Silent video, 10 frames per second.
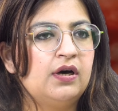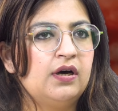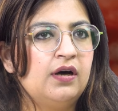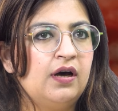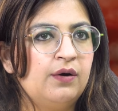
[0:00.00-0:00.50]

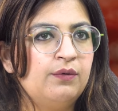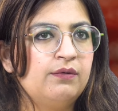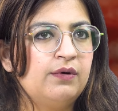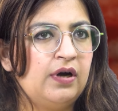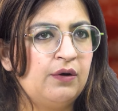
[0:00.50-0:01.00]
uh,
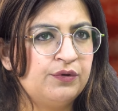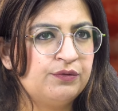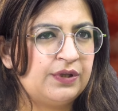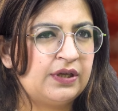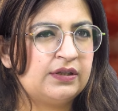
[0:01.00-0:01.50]
how how do
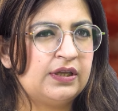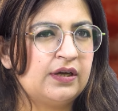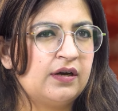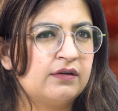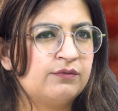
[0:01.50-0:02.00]
you think
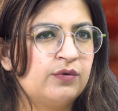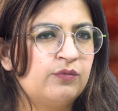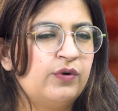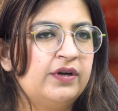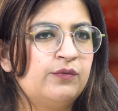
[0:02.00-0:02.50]
they are?
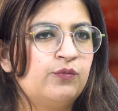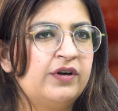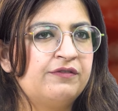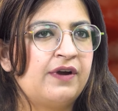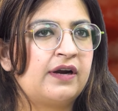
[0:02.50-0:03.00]
What
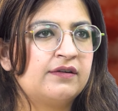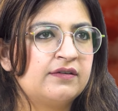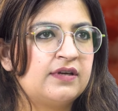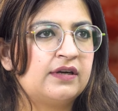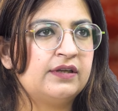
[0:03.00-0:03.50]
what
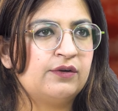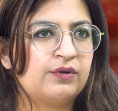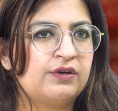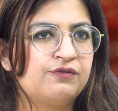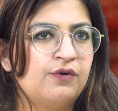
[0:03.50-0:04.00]
factors are they
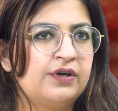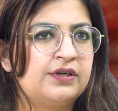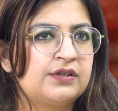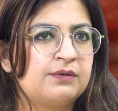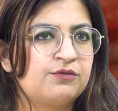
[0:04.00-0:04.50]
looking for
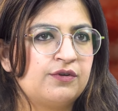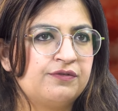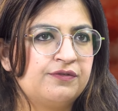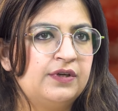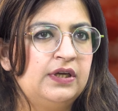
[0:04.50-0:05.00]
in terms
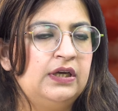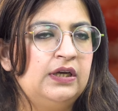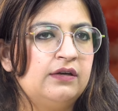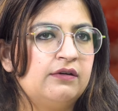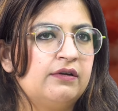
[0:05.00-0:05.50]
of
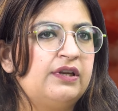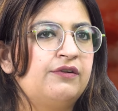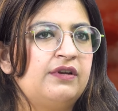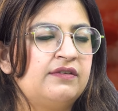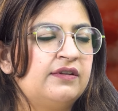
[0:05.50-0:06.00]
uh,
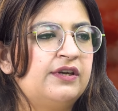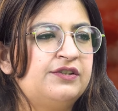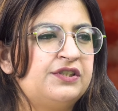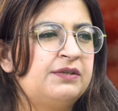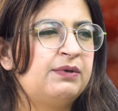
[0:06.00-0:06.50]
increasing their
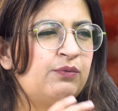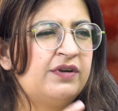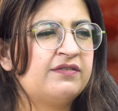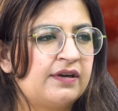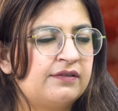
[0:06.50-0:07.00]
GDP?
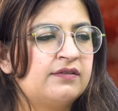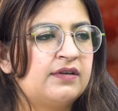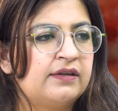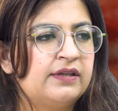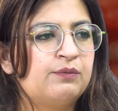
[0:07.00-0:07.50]
What sectors
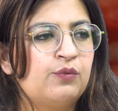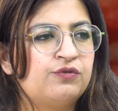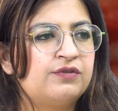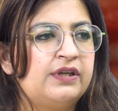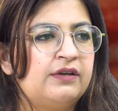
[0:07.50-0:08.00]
are they
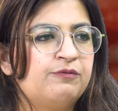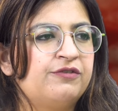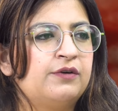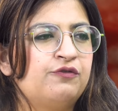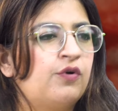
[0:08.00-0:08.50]
mostly
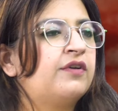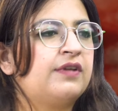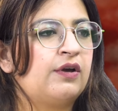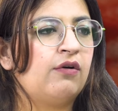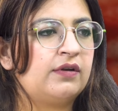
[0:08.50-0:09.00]
f- uh, focusing